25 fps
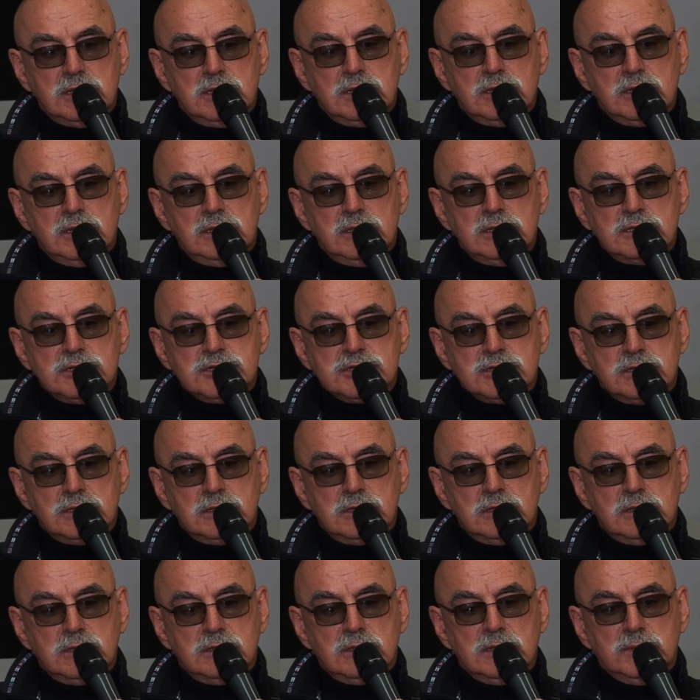such as
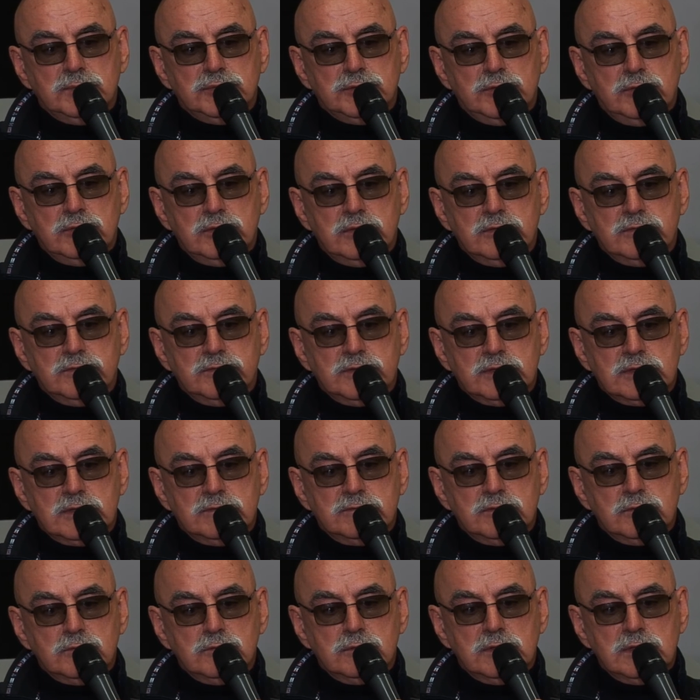that building on
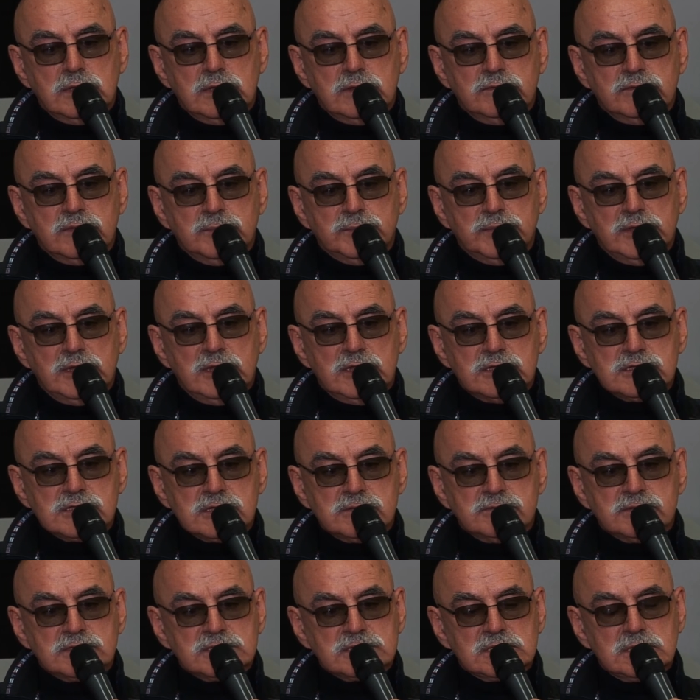the at the
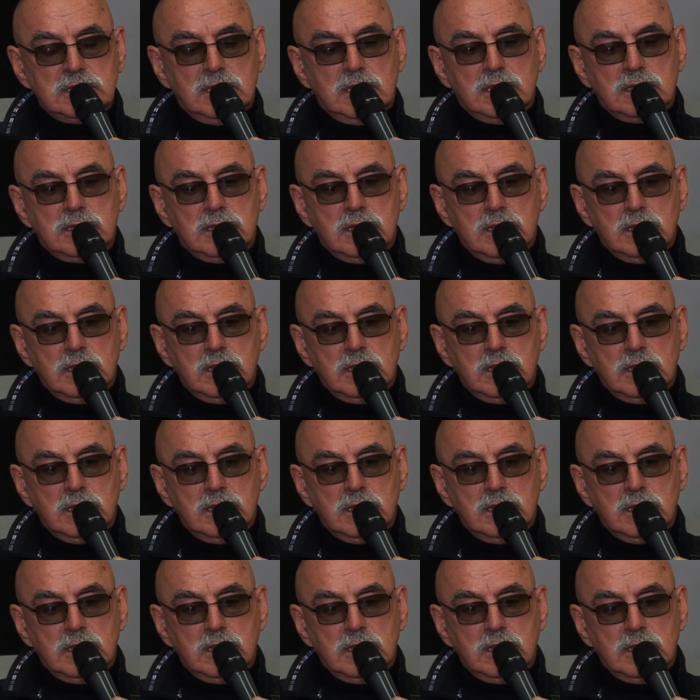riverfront